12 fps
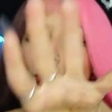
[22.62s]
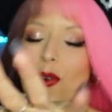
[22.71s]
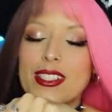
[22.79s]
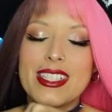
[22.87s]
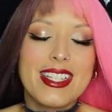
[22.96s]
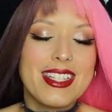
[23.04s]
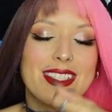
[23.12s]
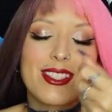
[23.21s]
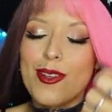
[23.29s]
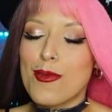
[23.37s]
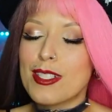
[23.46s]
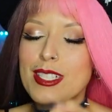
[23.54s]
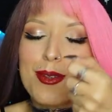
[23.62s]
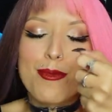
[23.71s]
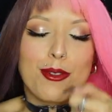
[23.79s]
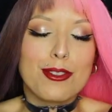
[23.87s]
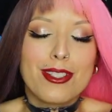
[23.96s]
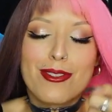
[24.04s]
holding in so much
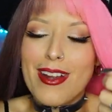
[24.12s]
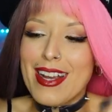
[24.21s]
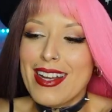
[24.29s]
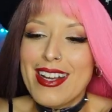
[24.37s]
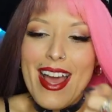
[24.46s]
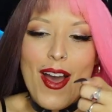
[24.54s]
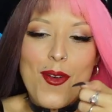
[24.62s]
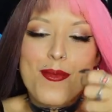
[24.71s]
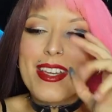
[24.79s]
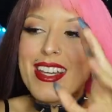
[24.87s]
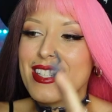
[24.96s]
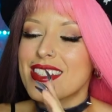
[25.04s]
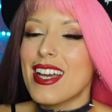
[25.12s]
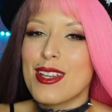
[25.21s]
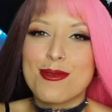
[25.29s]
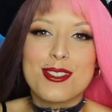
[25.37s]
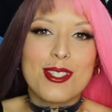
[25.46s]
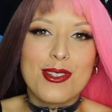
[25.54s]
emotion right now because I
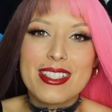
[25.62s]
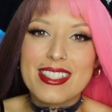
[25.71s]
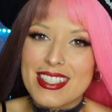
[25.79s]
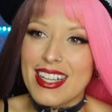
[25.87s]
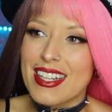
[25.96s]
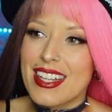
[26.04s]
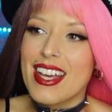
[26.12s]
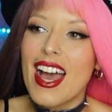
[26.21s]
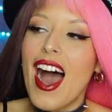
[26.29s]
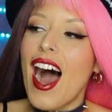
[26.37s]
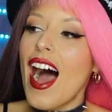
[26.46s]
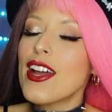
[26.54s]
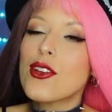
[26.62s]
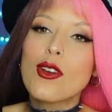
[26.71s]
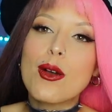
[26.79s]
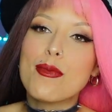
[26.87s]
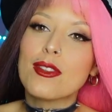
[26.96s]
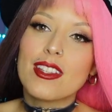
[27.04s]
am so excited. I
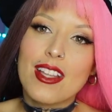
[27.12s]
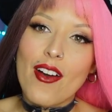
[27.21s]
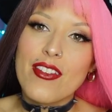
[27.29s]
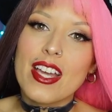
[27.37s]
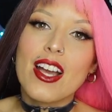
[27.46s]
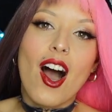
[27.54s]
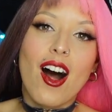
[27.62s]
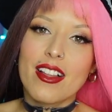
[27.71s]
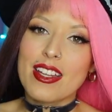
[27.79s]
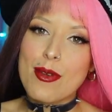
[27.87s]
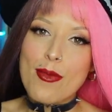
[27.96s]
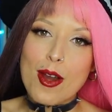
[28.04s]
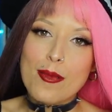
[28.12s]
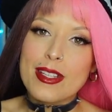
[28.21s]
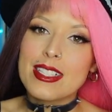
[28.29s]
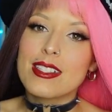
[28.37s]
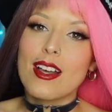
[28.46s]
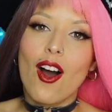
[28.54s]
grew up loving holiday
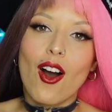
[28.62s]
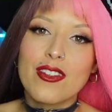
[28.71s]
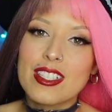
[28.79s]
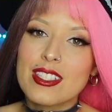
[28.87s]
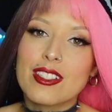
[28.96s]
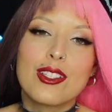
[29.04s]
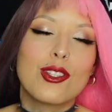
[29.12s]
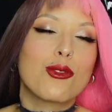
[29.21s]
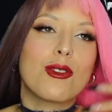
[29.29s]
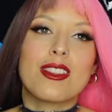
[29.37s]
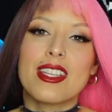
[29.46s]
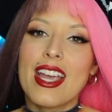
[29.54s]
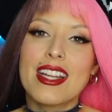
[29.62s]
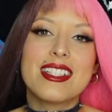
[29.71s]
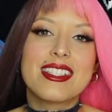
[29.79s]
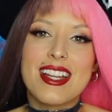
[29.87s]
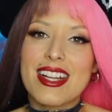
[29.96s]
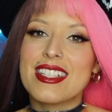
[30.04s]
Barbies, obviously, throughout the
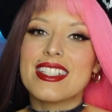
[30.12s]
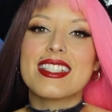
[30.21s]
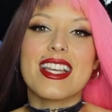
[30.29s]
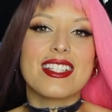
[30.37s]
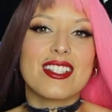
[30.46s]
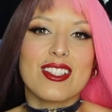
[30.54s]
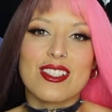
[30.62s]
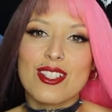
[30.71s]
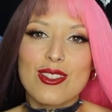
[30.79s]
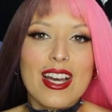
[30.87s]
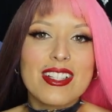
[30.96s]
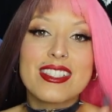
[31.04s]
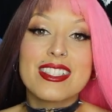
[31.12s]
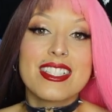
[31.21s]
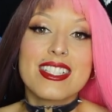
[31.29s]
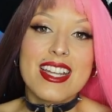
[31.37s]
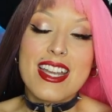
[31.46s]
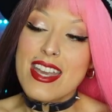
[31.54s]
80s, 90s, into the 2000s,
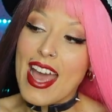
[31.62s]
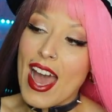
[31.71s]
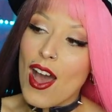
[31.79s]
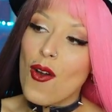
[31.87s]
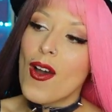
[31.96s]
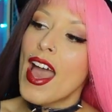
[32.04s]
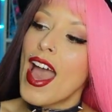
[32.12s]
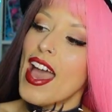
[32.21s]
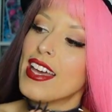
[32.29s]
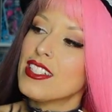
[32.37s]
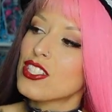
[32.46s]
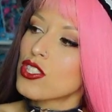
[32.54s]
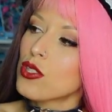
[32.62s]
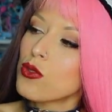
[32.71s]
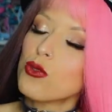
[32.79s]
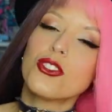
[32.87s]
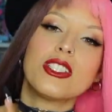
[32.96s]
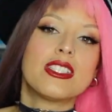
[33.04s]
and to now. And it is so
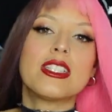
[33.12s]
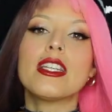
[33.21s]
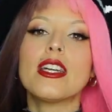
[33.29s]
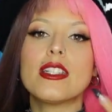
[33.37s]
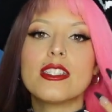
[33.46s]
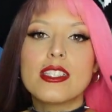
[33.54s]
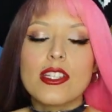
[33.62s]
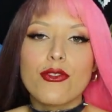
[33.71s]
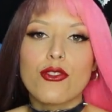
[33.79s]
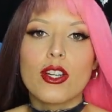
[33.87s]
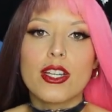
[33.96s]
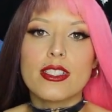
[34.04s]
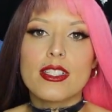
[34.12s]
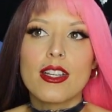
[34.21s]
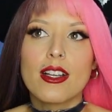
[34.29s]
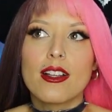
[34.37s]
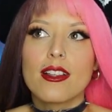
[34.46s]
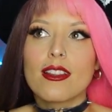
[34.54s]
cool to see a different
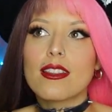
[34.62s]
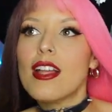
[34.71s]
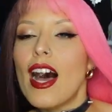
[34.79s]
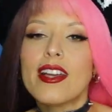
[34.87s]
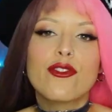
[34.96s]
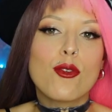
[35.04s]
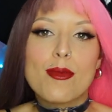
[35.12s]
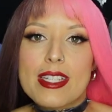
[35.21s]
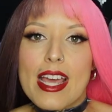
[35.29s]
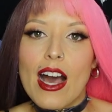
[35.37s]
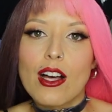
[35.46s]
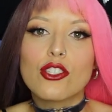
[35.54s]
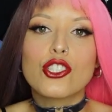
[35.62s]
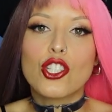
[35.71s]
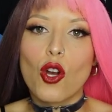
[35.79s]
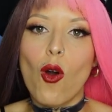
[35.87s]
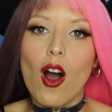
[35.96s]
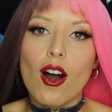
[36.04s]
line from Mattel
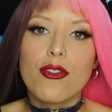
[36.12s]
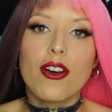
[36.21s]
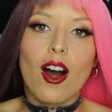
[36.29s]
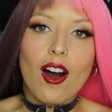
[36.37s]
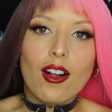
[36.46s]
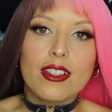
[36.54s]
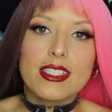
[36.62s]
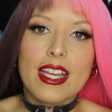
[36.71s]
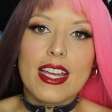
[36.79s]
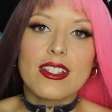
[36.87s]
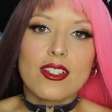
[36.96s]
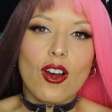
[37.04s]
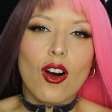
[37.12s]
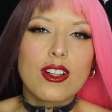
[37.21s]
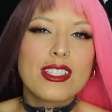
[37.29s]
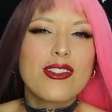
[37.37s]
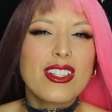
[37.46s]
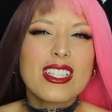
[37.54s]
show off a holiday doll
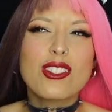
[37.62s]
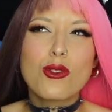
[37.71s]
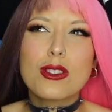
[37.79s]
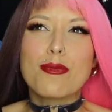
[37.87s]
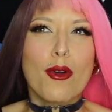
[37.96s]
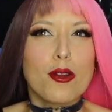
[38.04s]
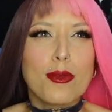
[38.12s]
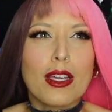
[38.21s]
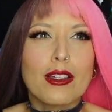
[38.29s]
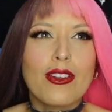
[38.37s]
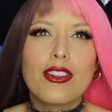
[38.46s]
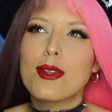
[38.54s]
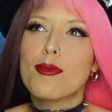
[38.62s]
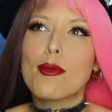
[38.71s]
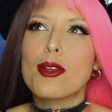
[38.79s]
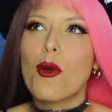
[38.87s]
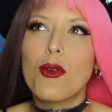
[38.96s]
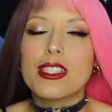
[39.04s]
because I feel like it's always Barbie. I feel like
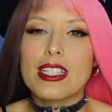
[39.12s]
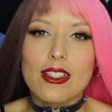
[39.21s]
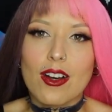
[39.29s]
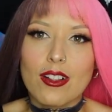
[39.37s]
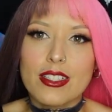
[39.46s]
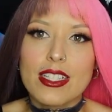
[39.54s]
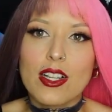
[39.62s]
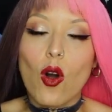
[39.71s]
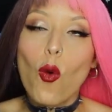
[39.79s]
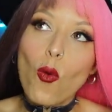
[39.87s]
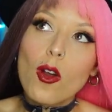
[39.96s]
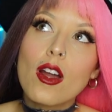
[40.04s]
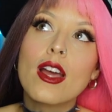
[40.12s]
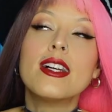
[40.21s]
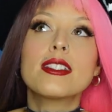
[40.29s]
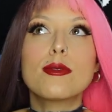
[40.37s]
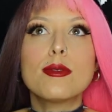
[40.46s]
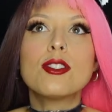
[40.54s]
Barbie always has a holiday doll, or
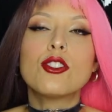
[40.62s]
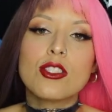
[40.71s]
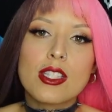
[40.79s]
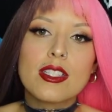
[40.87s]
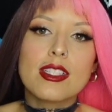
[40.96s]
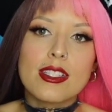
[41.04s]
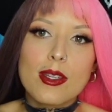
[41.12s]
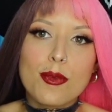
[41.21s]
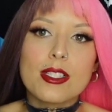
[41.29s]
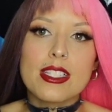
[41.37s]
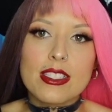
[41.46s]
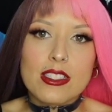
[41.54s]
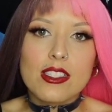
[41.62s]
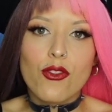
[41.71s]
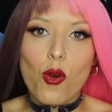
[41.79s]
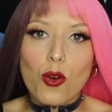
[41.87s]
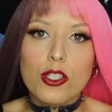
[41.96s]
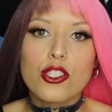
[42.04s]
sometimes you do see the Disney princesses,
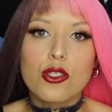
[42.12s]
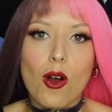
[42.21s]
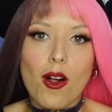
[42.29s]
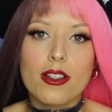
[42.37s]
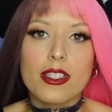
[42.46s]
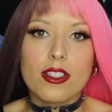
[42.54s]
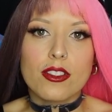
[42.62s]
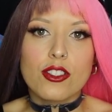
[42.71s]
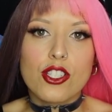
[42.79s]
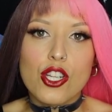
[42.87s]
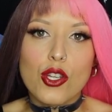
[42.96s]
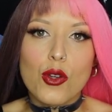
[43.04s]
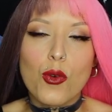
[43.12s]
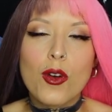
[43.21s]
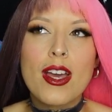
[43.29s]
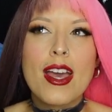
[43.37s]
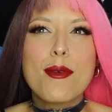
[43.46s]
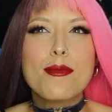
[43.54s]
of course, do holiday dolls too,
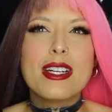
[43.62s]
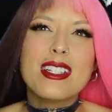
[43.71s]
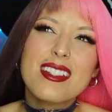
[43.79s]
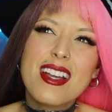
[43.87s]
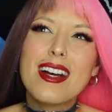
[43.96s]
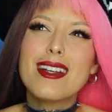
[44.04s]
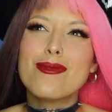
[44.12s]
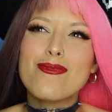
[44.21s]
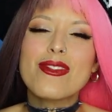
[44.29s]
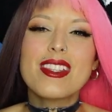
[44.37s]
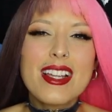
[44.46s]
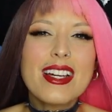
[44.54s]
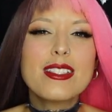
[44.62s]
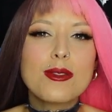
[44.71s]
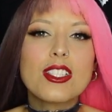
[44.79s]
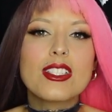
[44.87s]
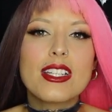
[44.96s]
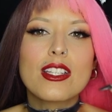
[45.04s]
but not not as
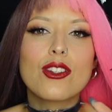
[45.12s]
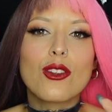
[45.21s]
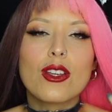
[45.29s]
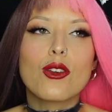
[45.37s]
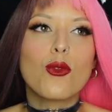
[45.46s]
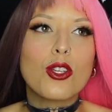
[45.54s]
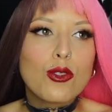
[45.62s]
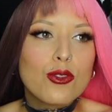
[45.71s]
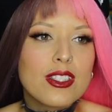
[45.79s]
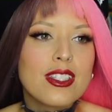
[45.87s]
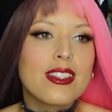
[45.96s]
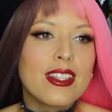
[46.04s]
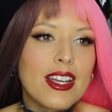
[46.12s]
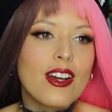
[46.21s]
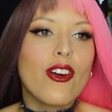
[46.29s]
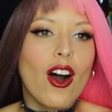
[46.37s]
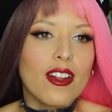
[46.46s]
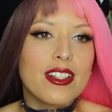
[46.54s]
much as like you know like when you think
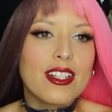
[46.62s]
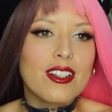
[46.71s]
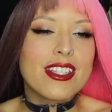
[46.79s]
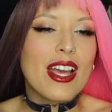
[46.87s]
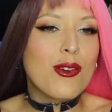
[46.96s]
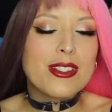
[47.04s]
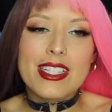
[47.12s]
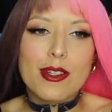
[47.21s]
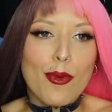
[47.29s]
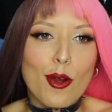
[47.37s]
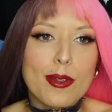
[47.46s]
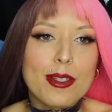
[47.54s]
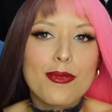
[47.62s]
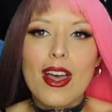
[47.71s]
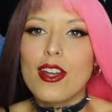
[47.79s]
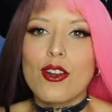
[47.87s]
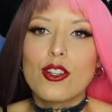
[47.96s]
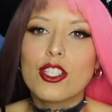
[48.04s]
of holiday dolls i always think of barbie
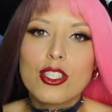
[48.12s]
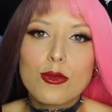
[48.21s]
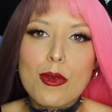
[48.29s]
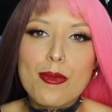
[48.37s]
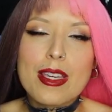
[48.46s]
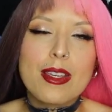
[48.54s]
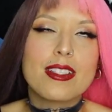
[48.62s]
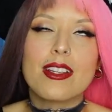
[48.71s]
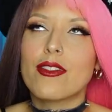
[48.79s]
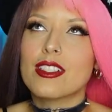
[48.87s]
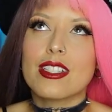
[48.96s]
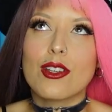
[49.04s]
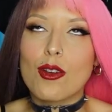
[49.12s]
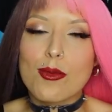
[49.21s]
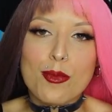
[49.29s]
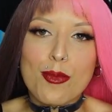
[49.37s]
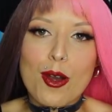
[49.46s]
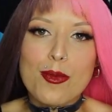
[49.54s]
i don't know it could just be me because obviously i grew up
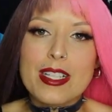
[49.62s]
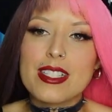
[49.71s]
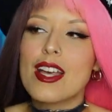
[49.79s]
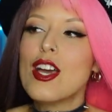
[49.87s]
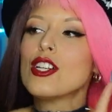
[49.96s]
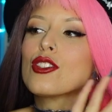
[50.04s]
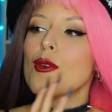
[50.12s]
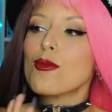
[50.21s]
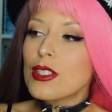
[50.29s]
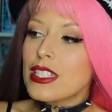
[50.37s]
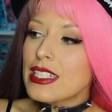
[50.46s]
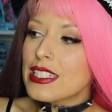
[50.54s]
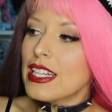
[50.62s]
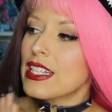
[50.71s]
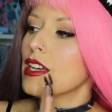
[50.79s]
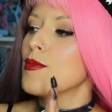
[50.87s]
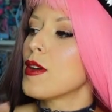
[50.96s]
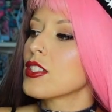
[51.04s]
with barbies so i'm really excited
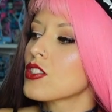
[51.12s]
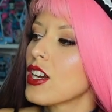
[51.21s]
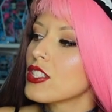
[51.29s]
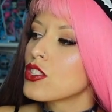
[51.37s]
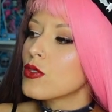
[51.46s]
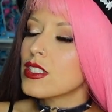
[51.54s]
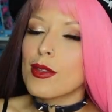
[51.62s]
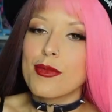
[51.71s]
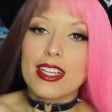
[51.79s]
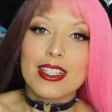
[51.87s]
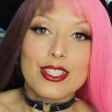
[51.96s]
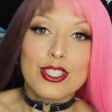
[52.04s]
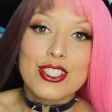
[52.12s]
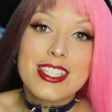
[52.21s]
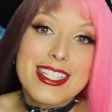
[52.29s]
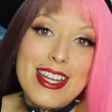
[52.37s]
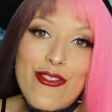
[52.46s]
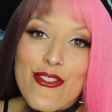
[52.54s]
that monster high is doing something a little
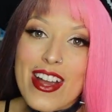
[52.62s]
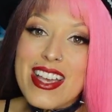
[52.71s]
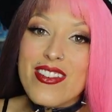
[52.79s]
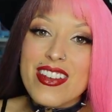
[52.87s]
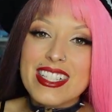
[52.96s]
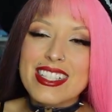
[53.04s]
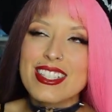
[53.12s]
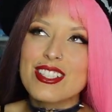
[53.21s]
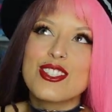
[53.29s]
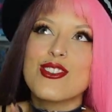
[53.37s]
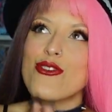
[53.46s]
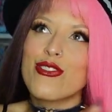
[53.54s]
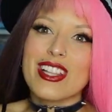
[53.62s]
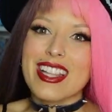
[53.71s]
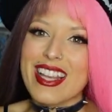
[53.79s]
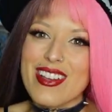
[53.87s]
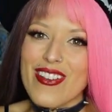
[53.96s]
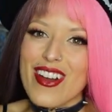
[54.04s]
different giving us a little new
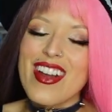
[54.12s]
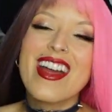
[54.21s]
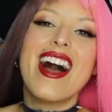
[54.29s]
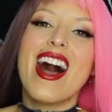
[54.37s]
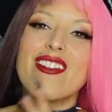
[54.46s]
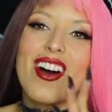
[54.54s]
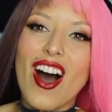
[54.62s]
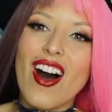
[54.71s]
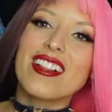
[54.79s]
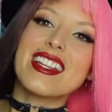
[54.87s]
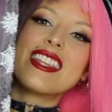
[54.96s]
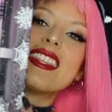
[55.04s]
flavor of a holiday